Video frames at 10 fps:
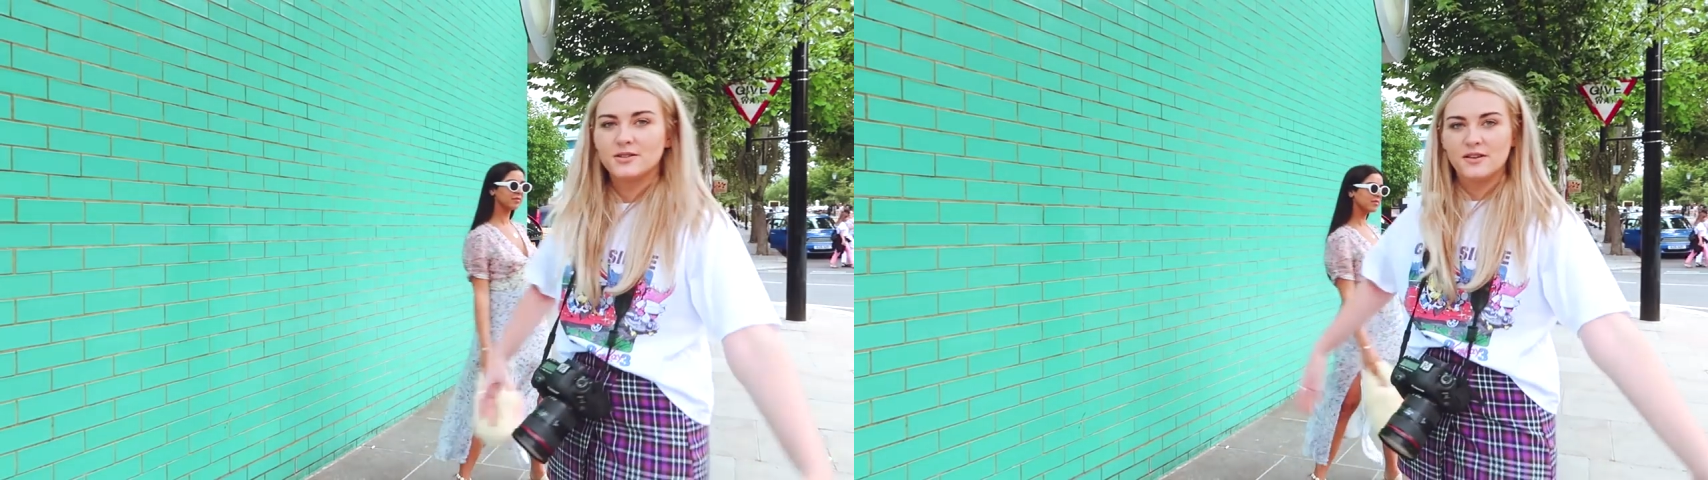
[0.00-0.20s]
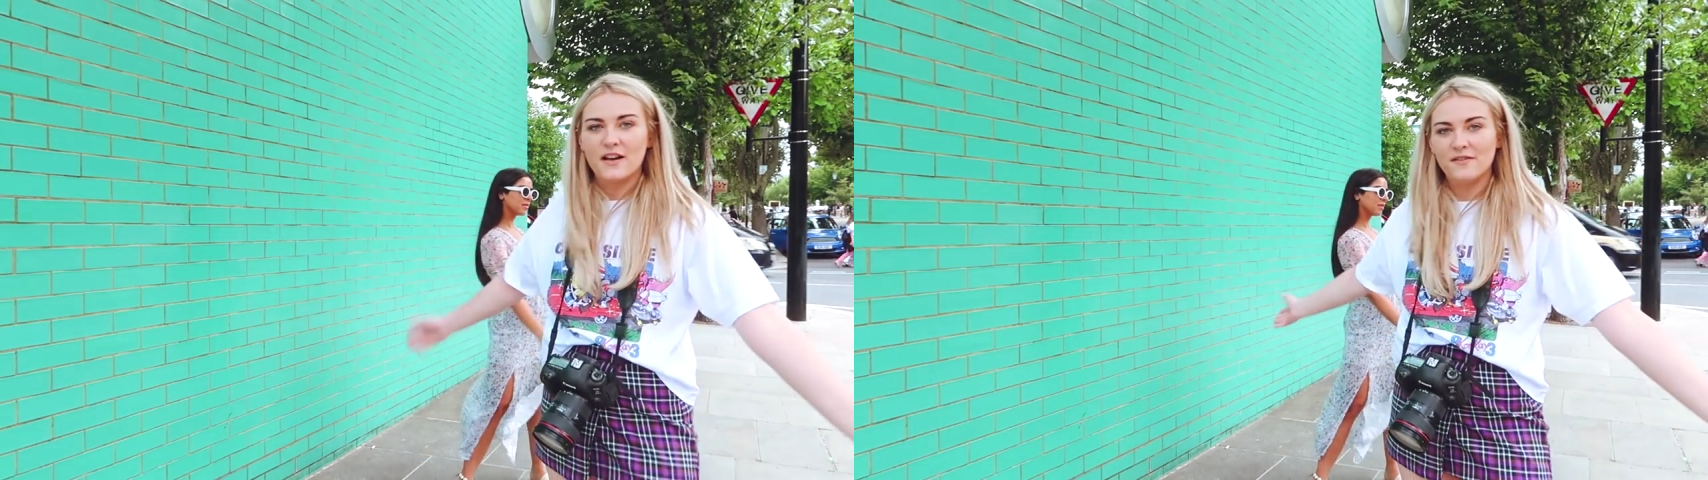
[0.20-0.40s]

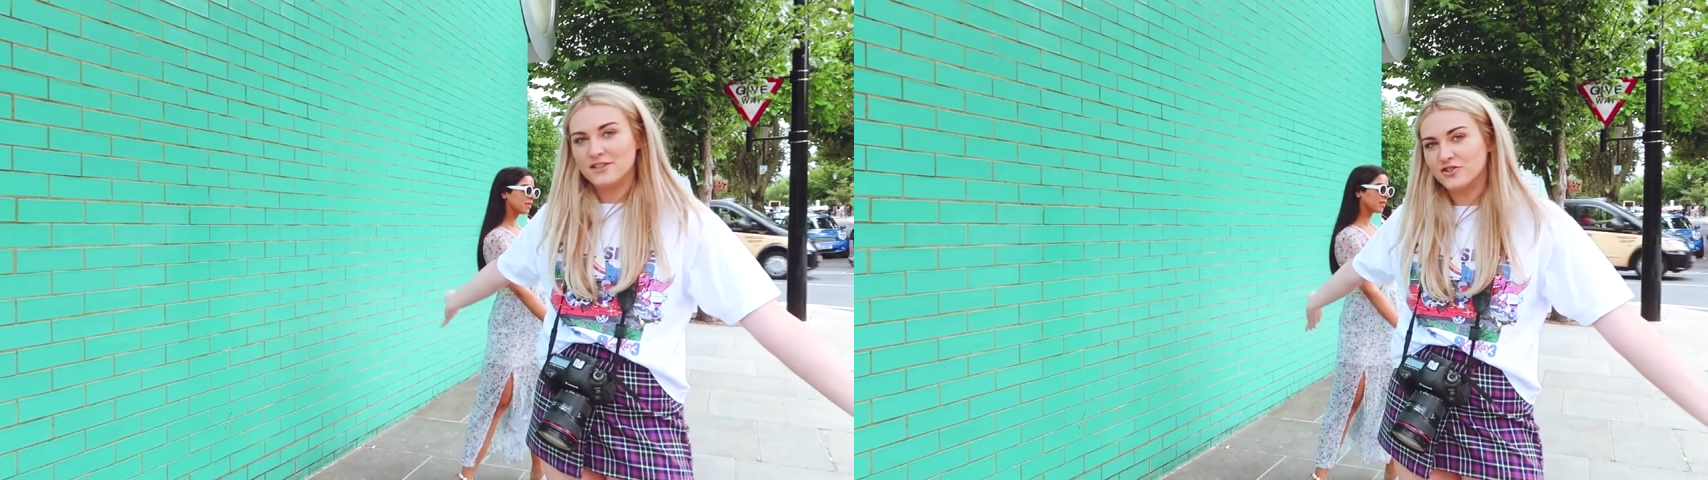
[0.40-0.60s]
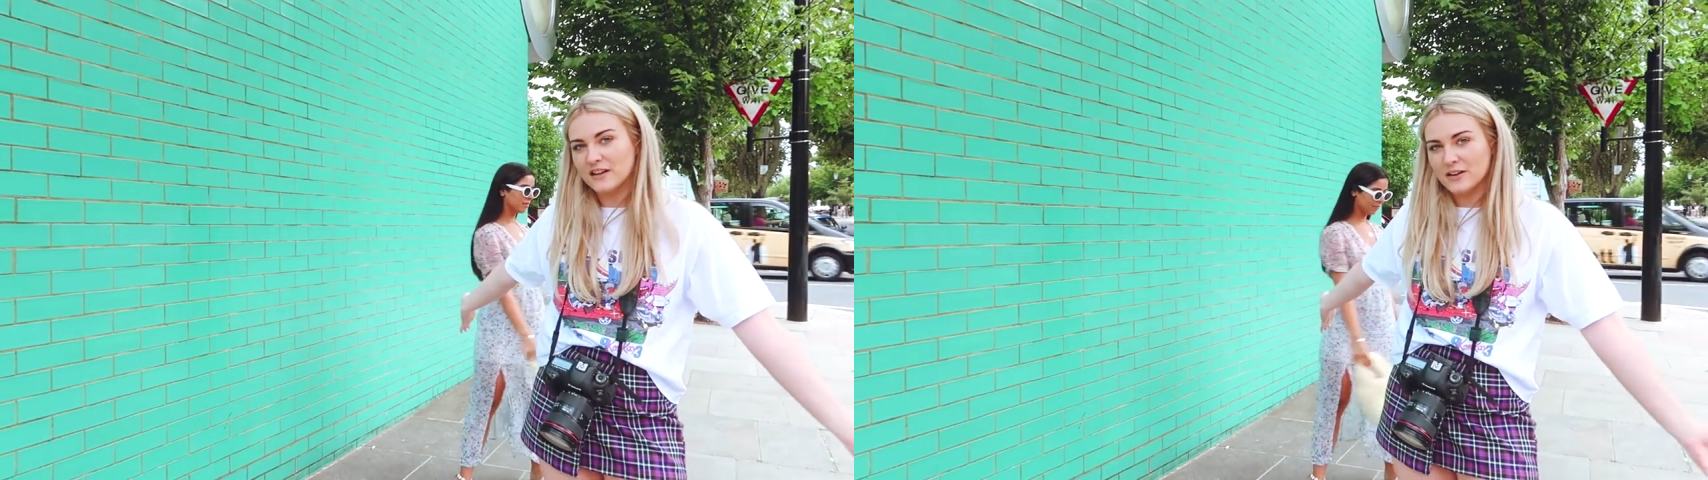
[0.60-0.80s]
So we
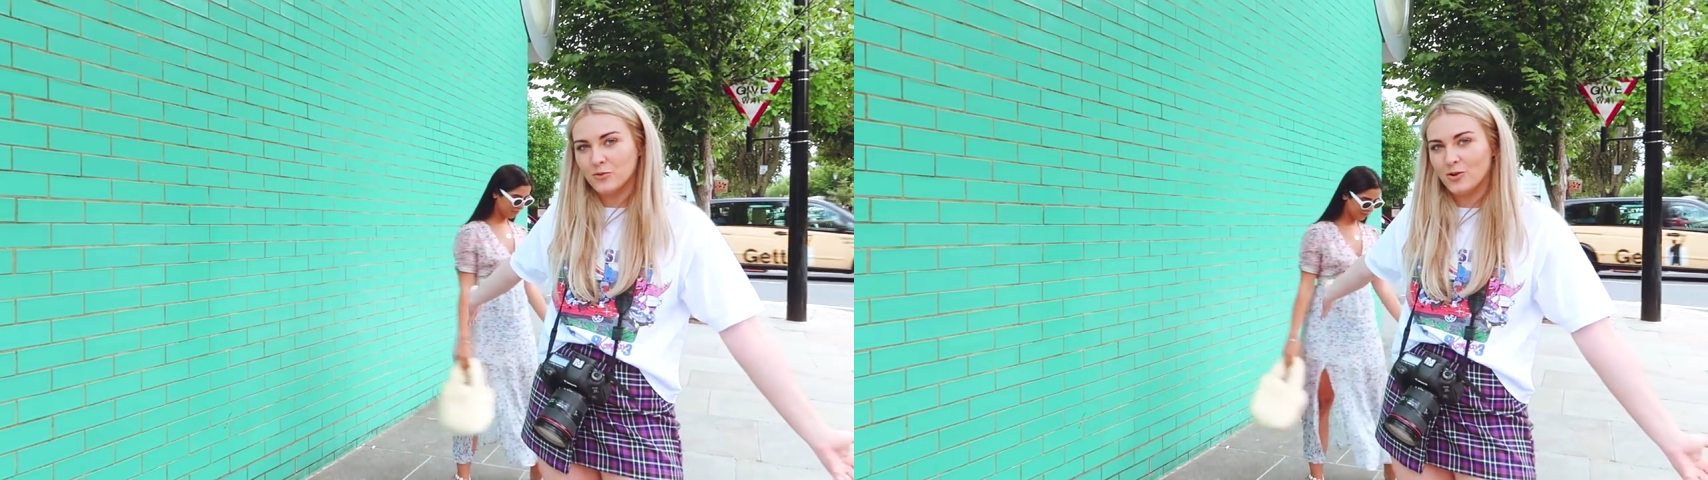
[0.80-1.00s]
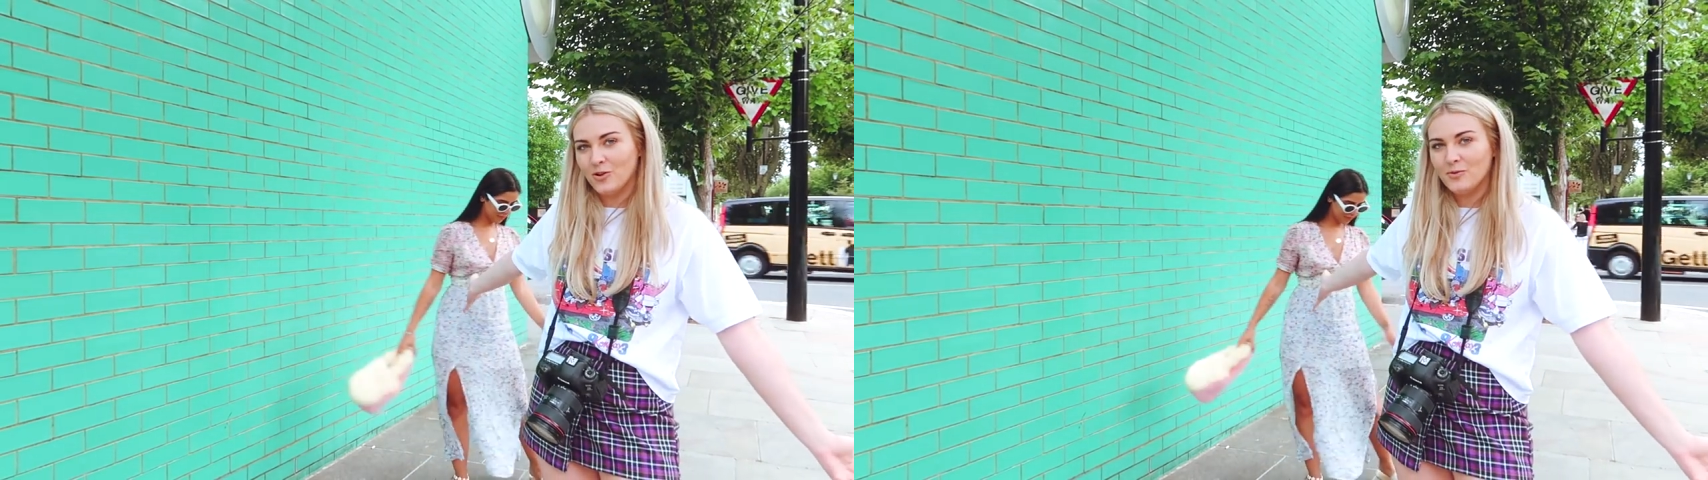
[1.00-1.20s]
found this
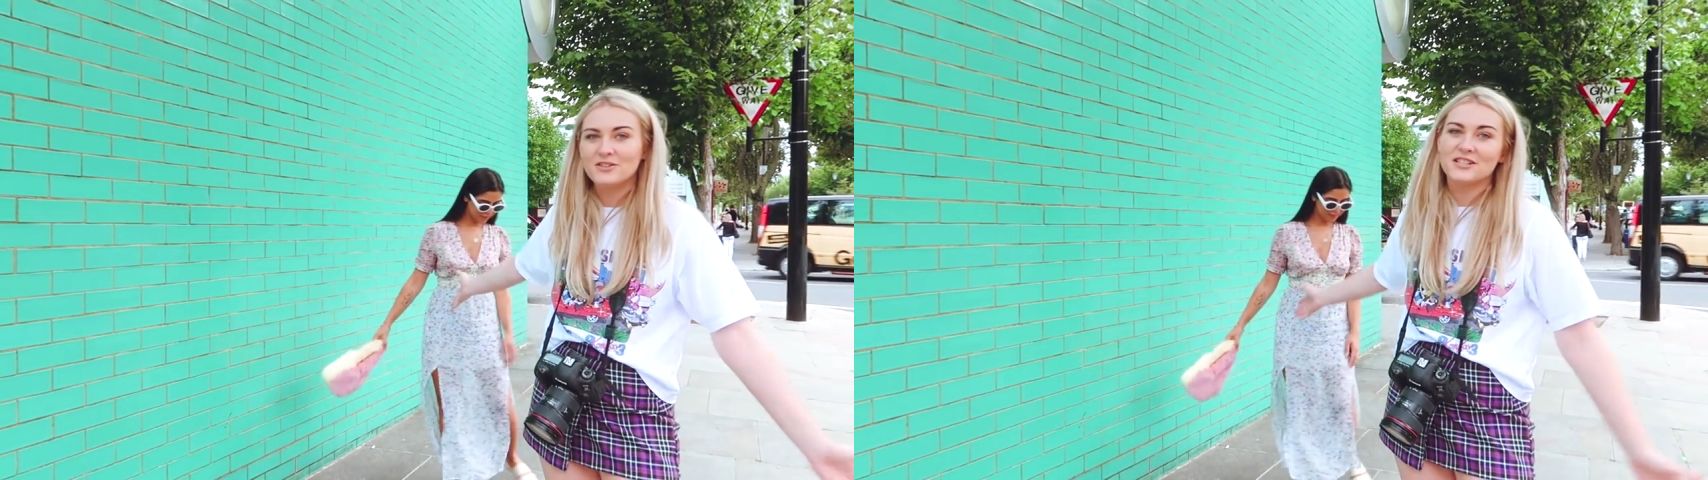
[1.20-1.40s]
green wall,